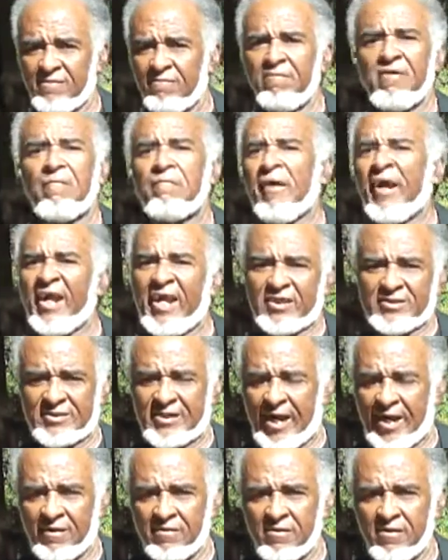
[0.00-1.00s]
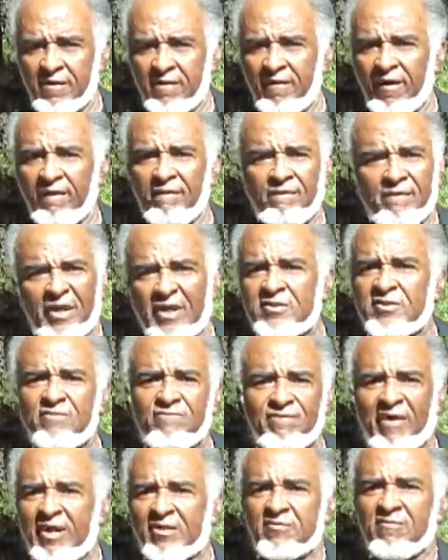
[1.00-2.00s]
We are past that and face
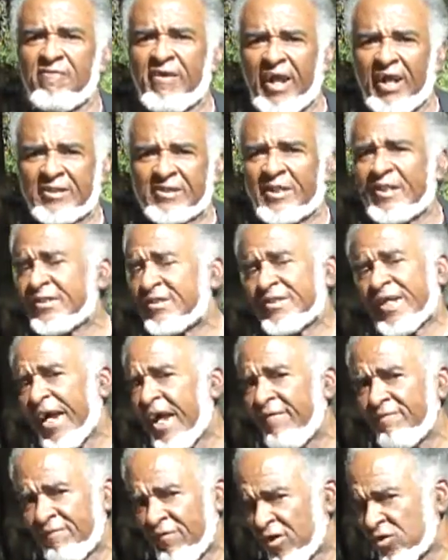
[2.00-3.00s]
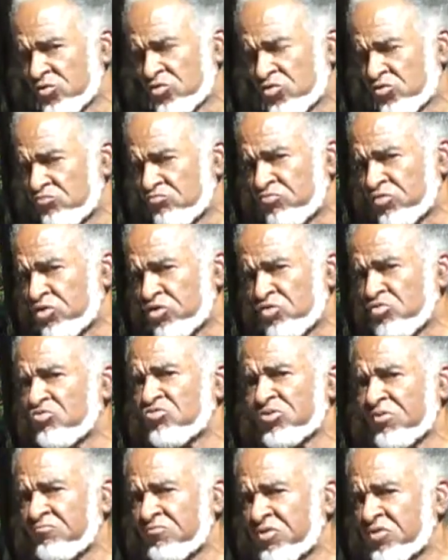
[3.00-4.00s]
the facts of reality. It's time for us to
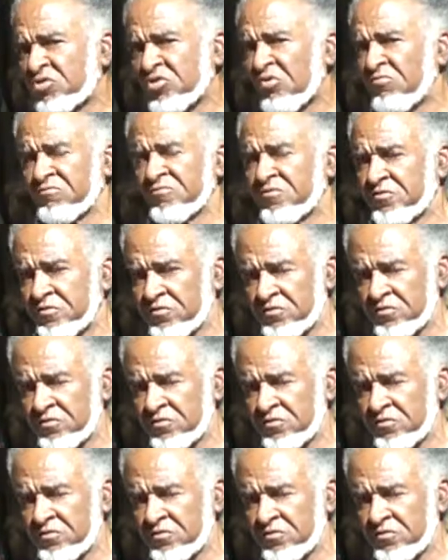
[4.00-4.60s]
produce some results.